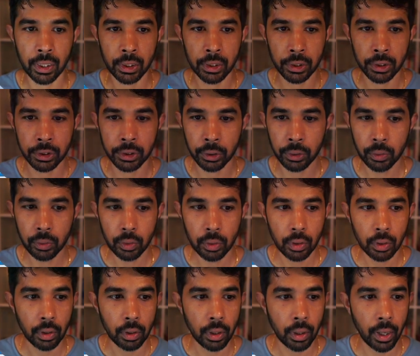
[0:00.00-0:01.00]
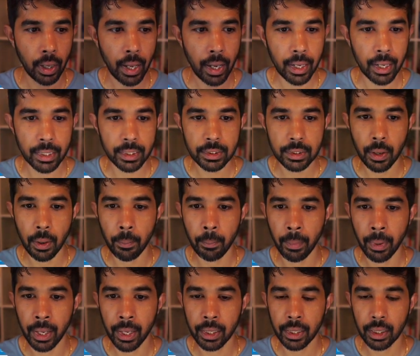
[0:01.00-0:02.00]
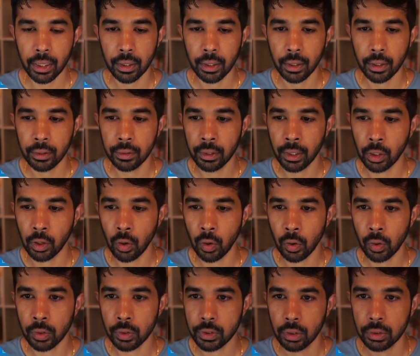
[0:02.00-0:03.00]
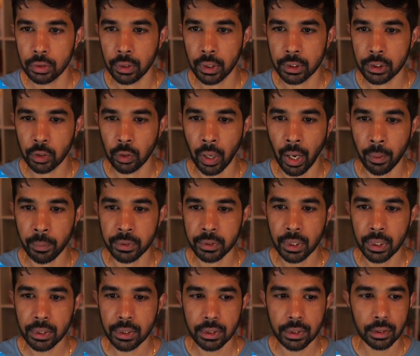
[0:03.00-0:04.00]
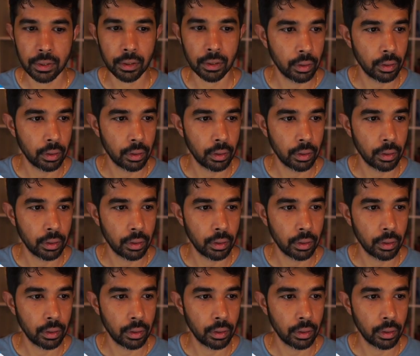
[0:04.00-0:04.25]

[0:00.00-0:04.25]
into two and let's make the calls. So let's collapse this.